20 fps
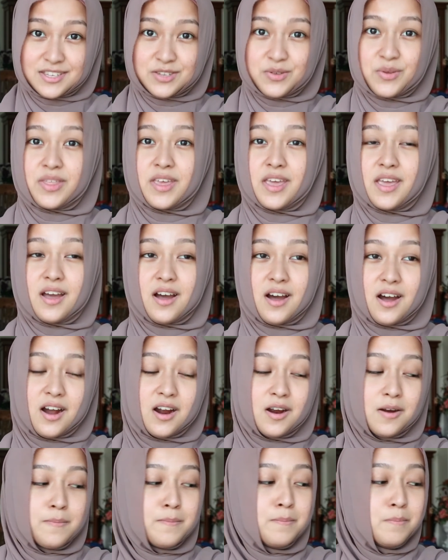so they
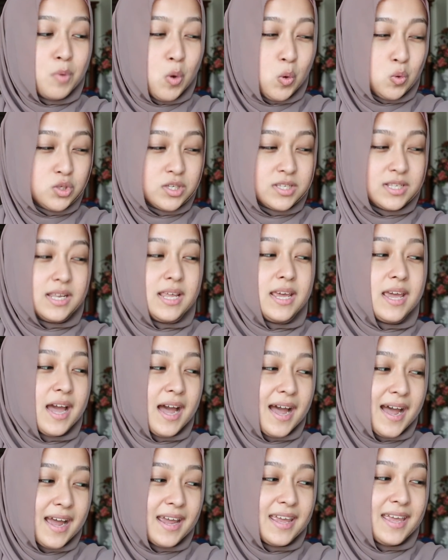are mostly
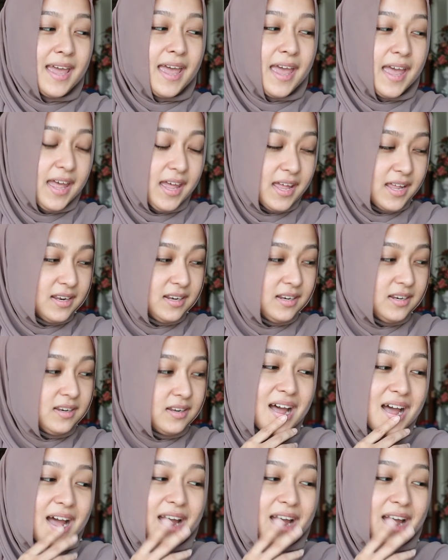high-end.